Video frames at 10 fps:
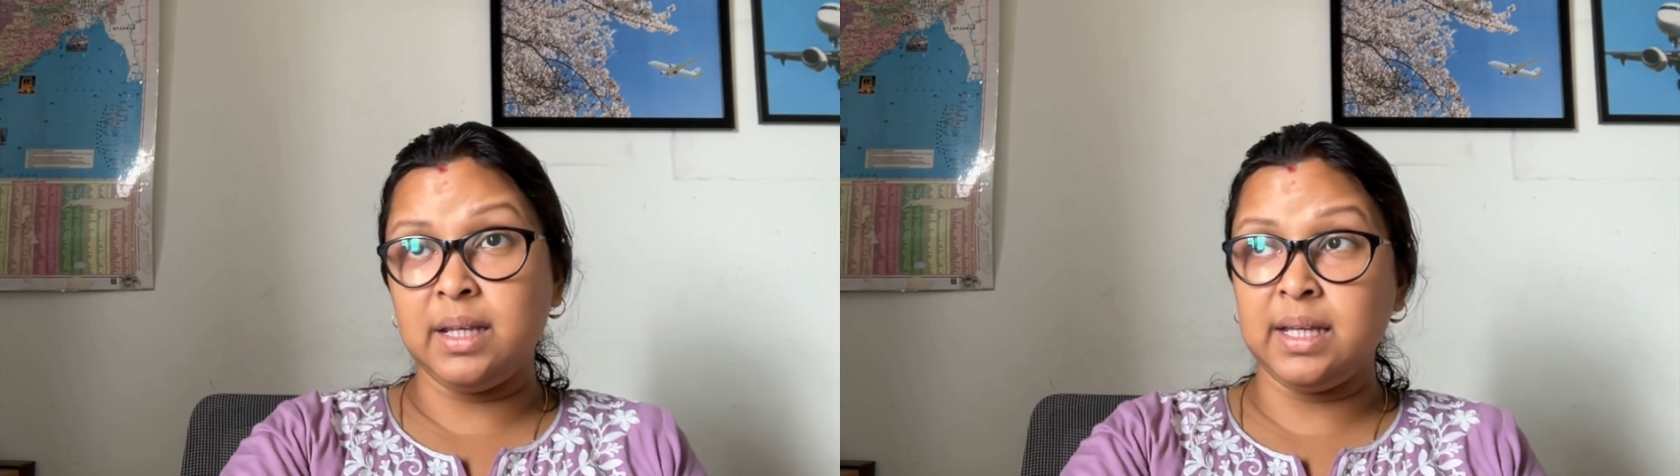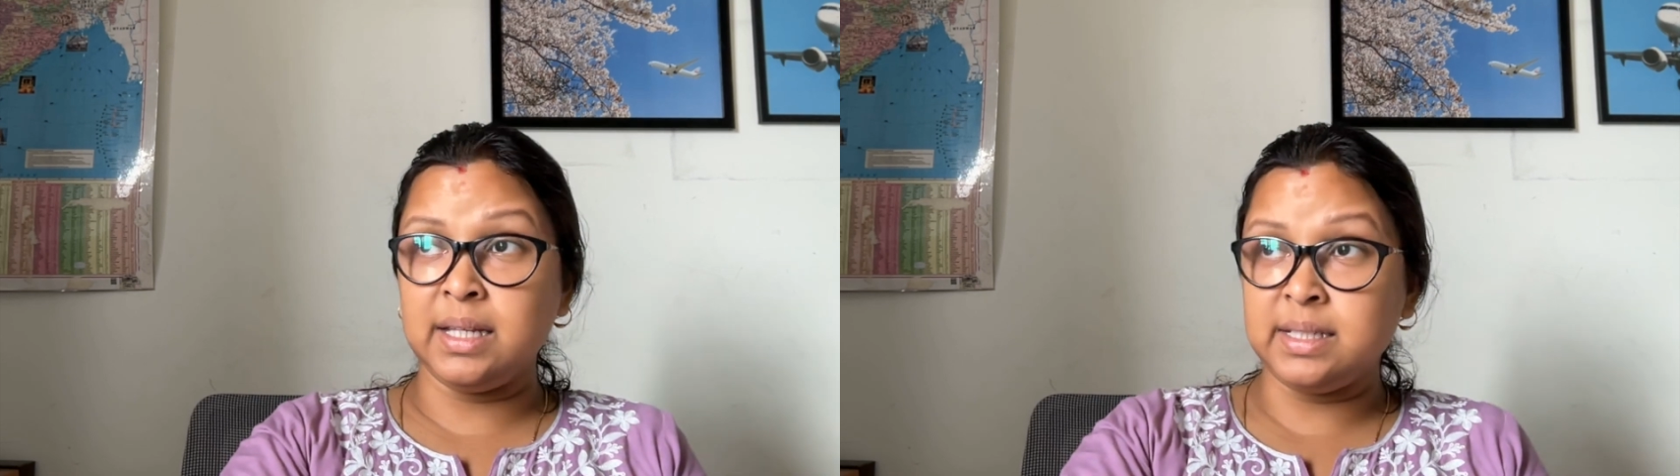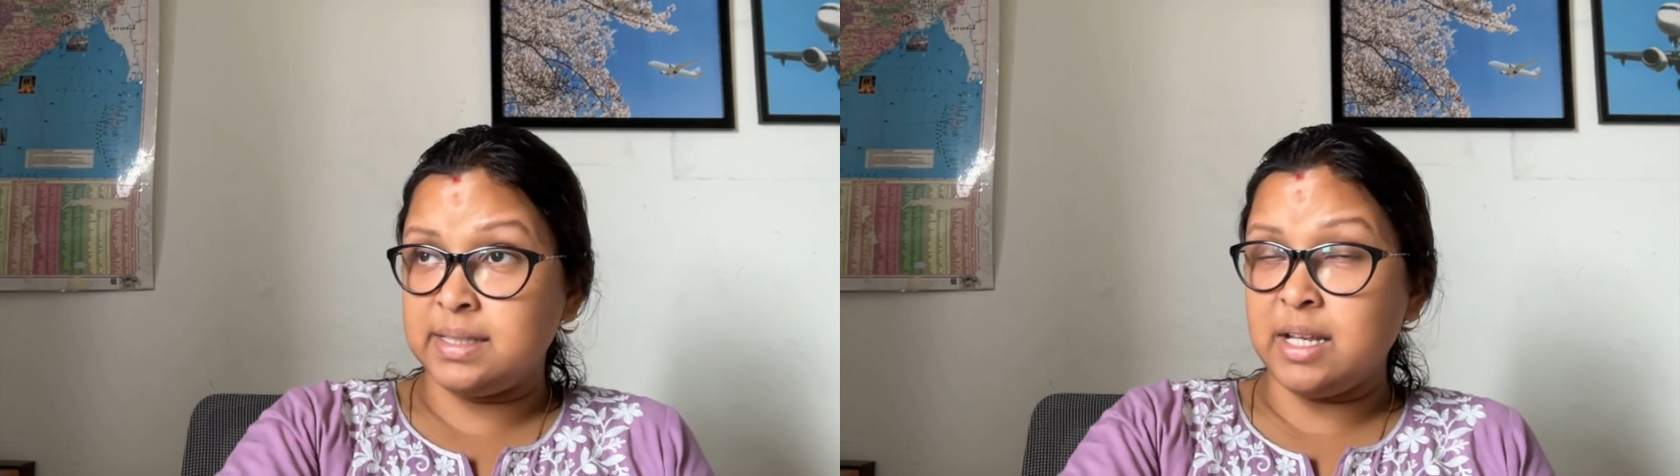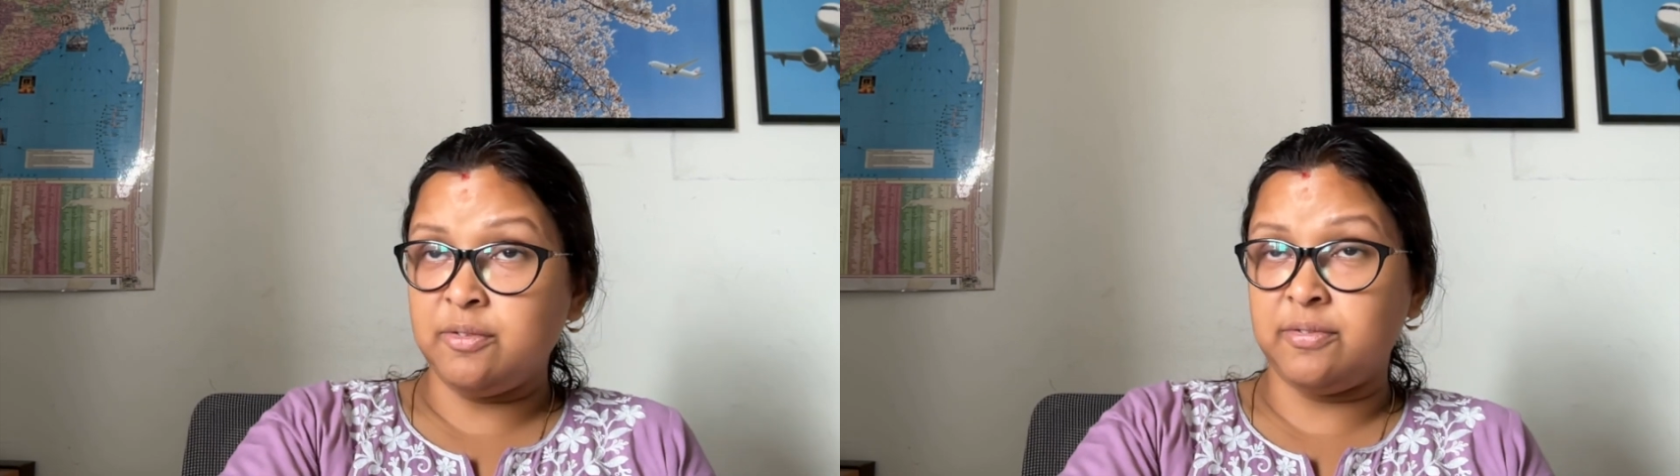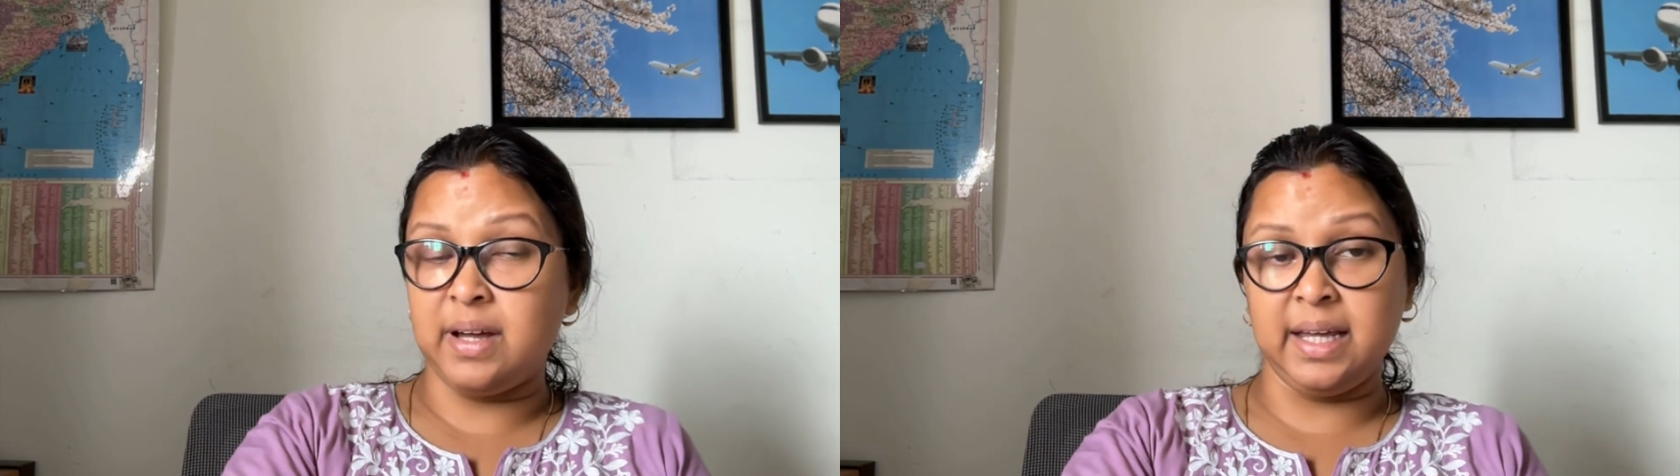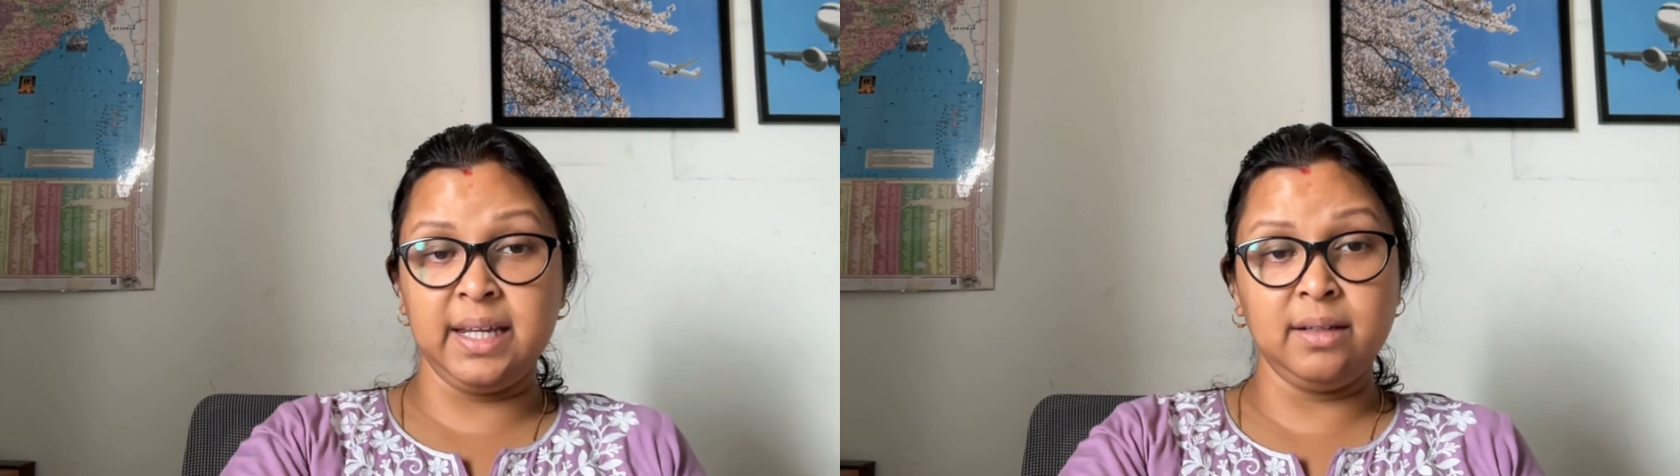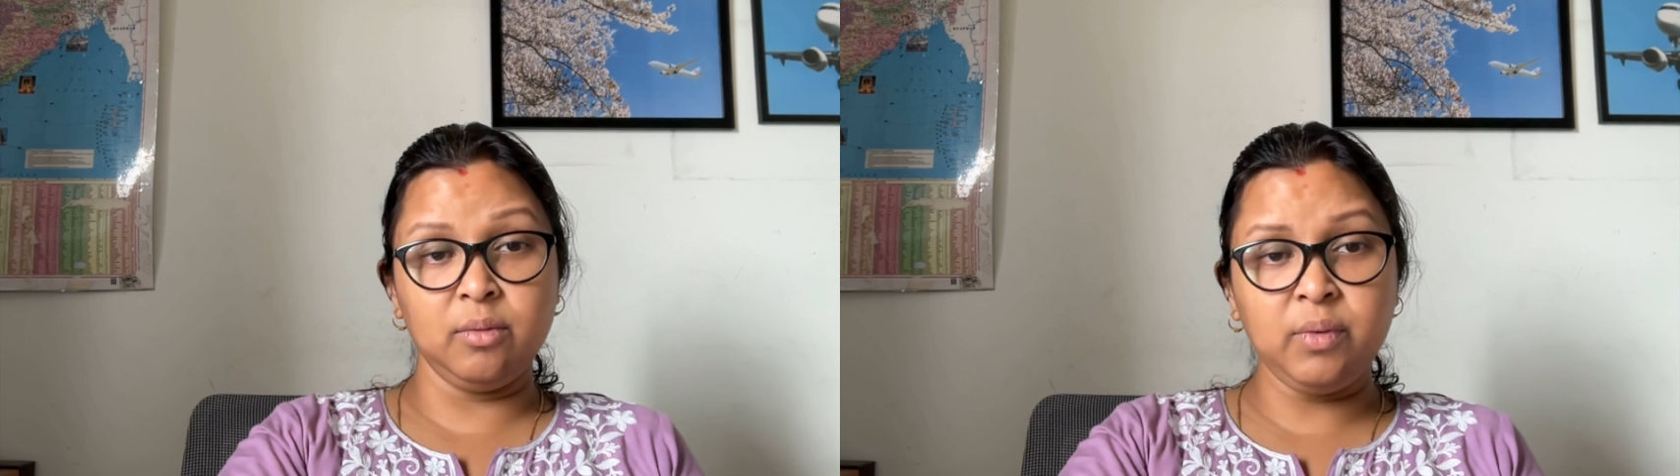Is that fine?